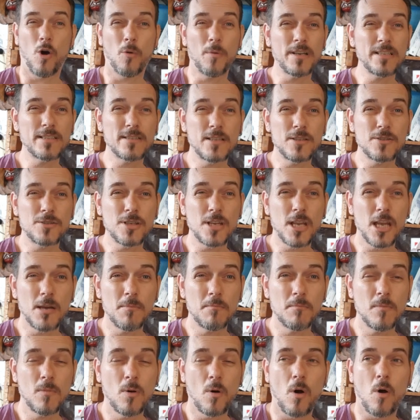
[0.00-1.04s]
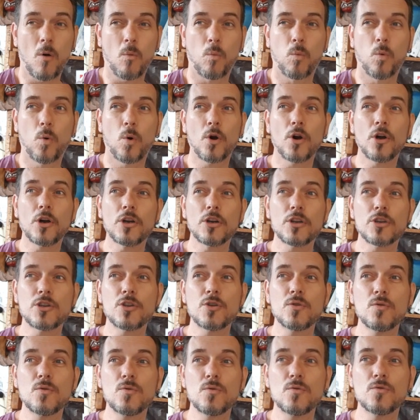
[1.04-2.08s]
always the GM? Were
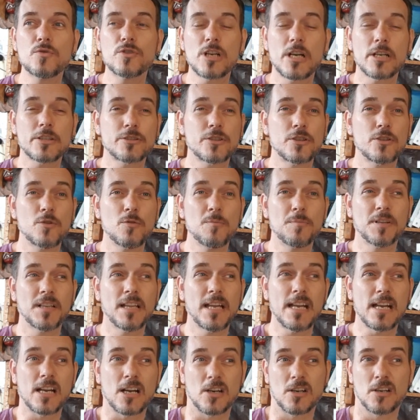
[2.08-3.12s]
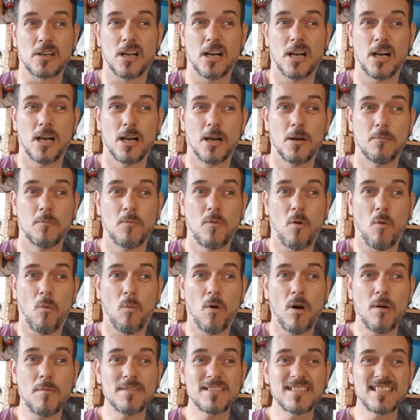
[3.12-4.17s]
you just a new player?
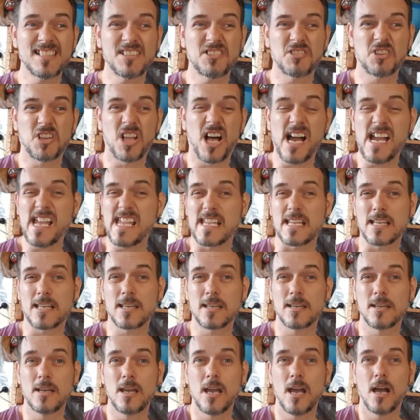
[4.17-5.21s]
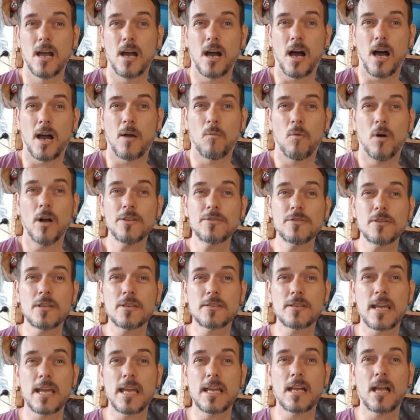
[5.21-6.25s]
What was it like? I want you to
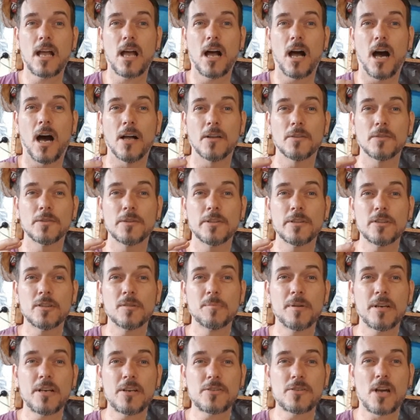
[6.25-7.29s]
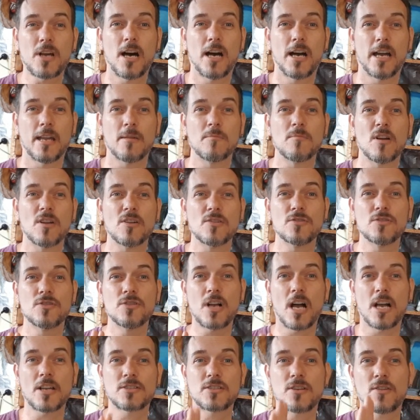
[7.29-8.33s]
take a little bit of time
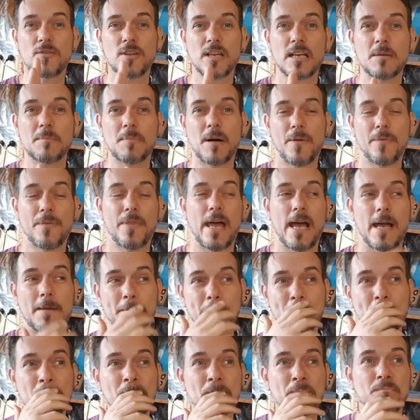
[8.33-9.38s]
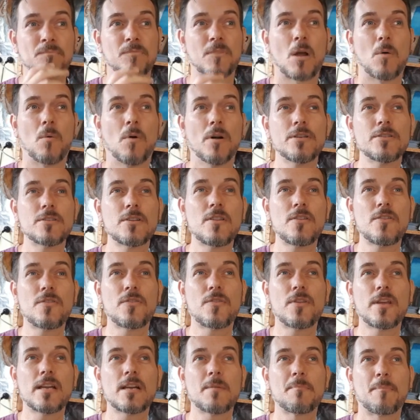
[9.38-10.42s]
just to think about that. I want you to
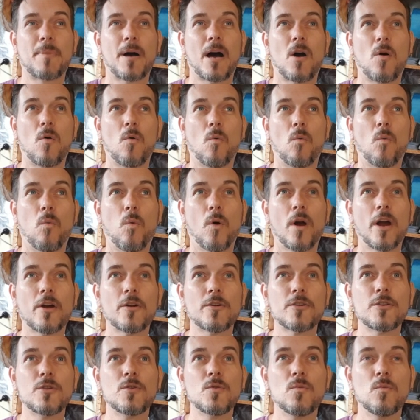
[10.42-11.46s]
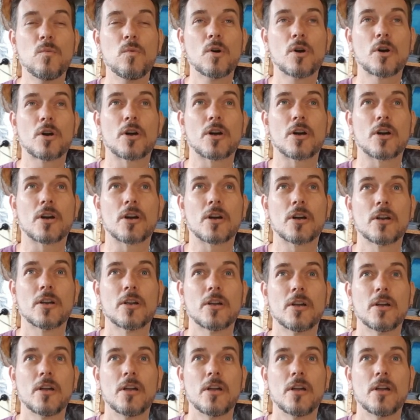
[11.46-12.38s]
think about where you were